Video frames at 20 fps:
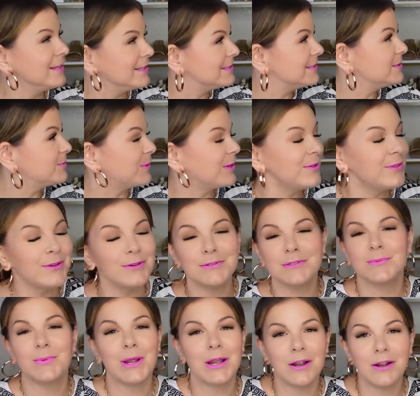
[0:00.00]
This is one of
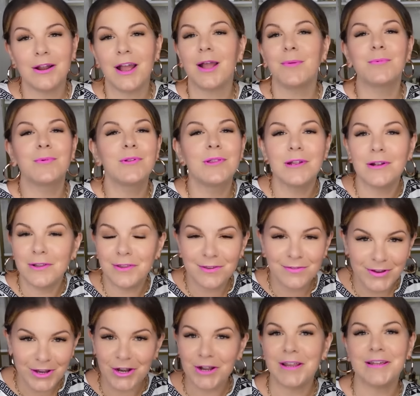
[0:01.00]
those where I'm clearly
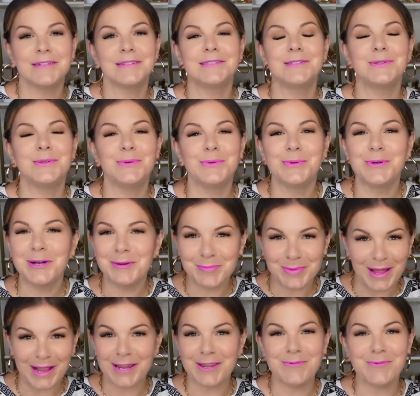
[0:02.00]
very into
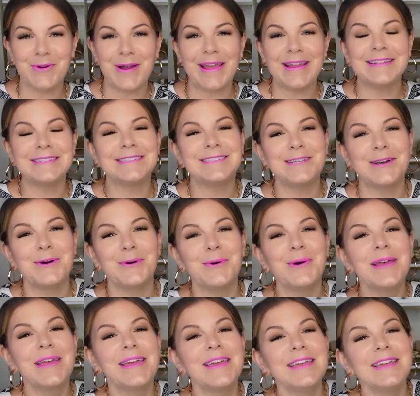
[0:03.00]
black and white. So
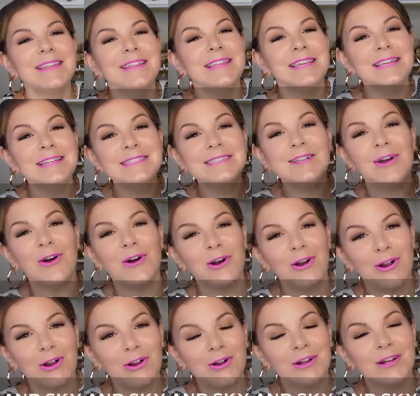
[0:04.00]
these
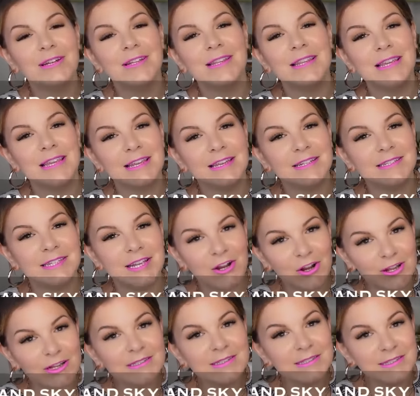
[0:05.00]
are the
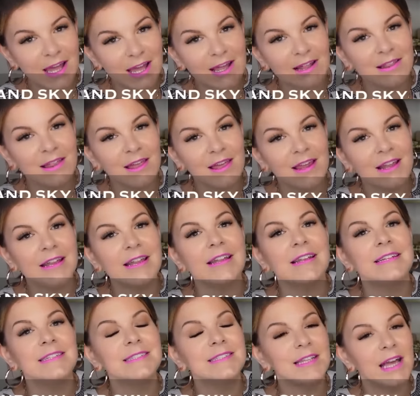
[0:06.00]
Terra and Sky line in
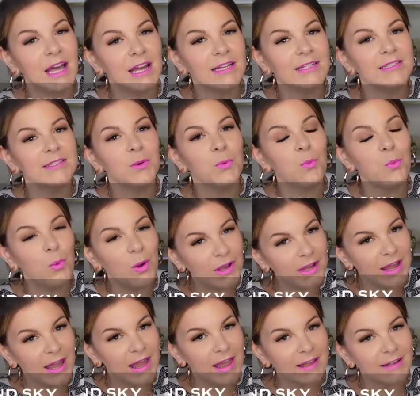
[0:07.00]
a size
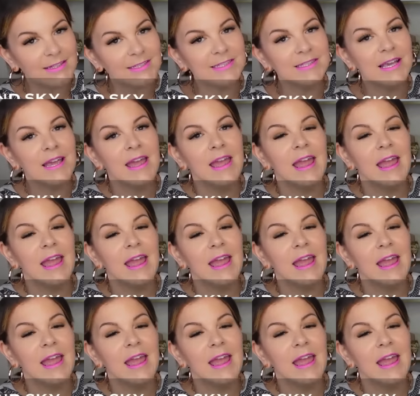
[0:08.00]
1X.